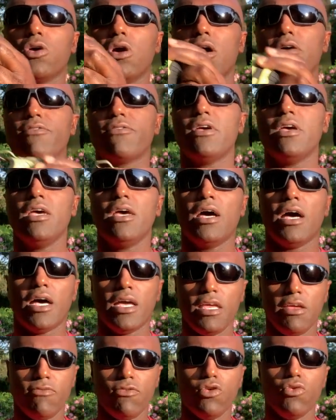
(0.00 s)
off.
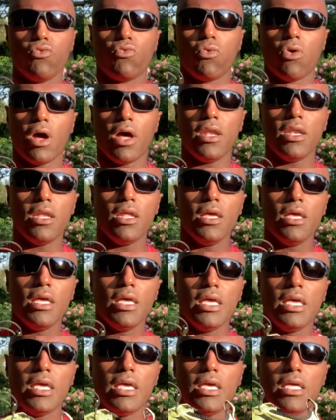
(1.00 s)
If you run
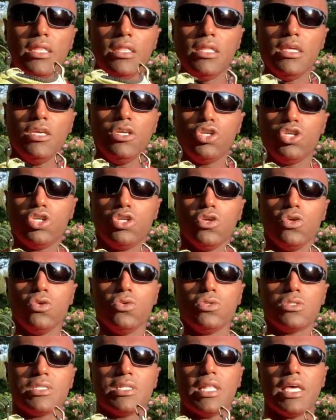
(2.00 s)
in these
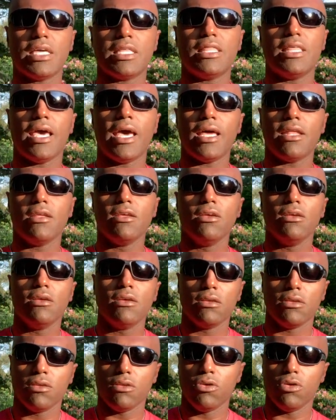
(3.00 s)
shoes like that,
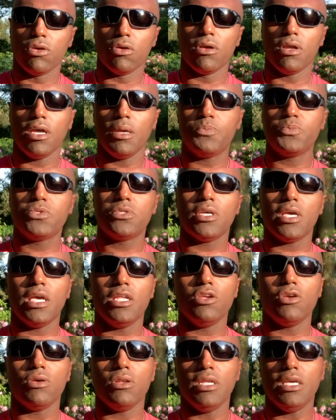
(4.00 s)
your hips
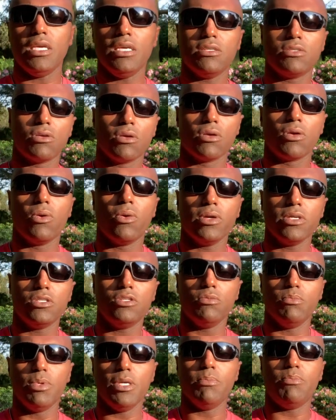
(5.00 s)
and your knees are going
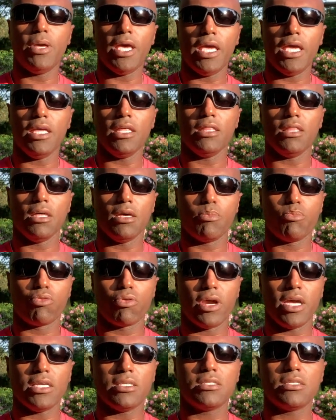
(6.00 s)
to be paying the
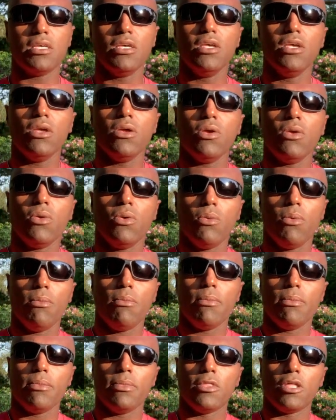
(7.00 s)
price.
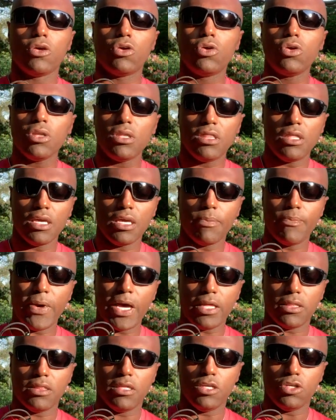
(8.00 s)
The good thing
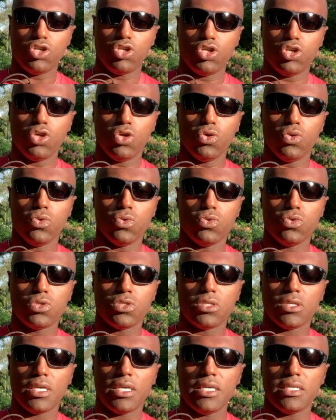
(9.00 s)
about these
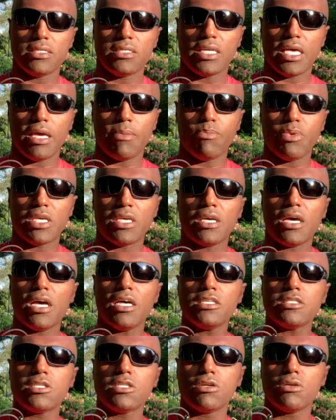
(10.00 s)
shoes is that
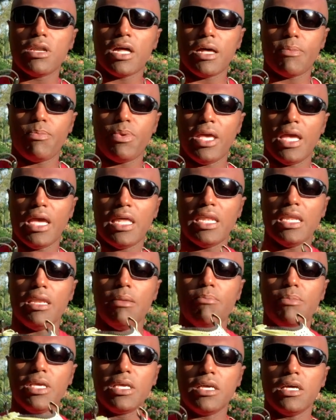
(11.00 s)
because they're not padded
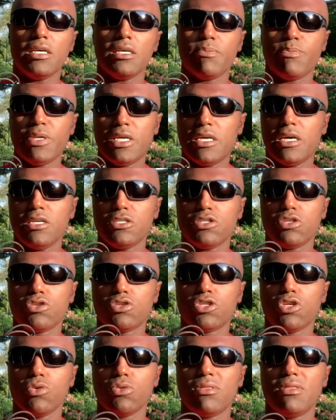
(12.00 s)
and because they're
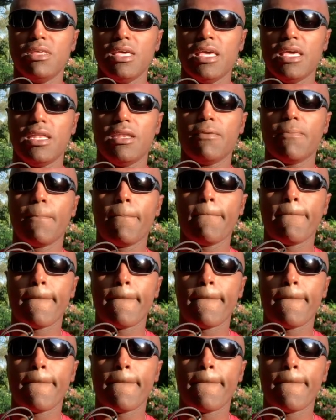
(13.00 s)
so thin,